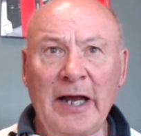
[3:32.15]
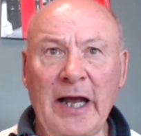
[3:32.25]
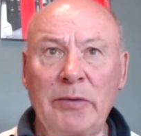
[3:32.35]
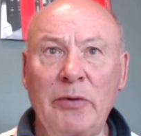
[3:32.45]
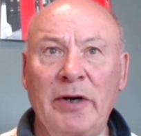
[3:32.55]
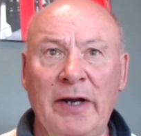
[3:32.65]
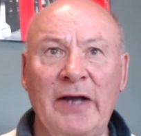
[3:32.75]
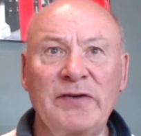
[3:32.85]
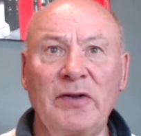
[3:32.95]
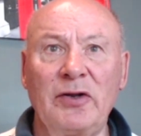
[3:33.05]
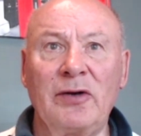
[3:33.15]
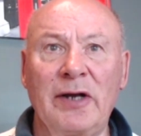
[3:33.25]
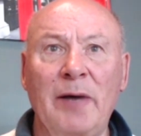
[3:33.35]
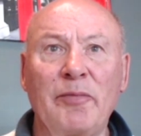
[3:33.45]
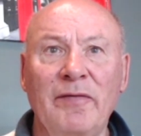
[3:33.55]
and we would ask that you
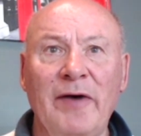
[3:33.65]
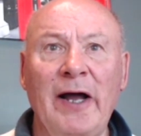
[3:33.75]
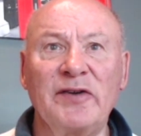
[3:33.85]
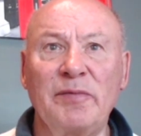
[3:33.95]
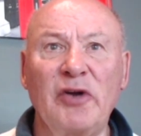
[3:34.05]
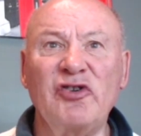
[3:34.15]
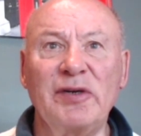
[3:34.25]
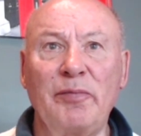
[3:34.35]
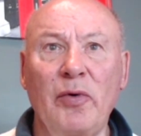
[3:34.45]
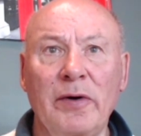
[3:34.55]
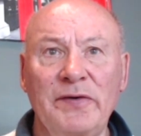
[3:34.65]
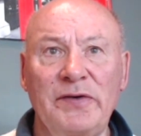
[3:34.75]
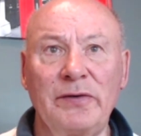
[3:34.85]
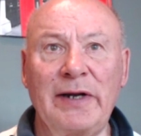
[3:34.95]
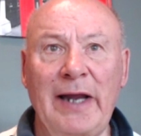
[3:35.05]
now provide as much support as
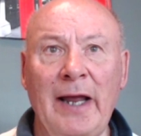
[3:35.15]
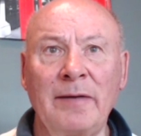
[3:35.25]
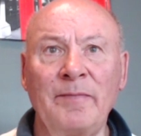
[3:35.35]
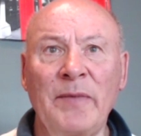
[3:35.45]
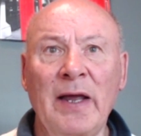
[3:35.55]
you can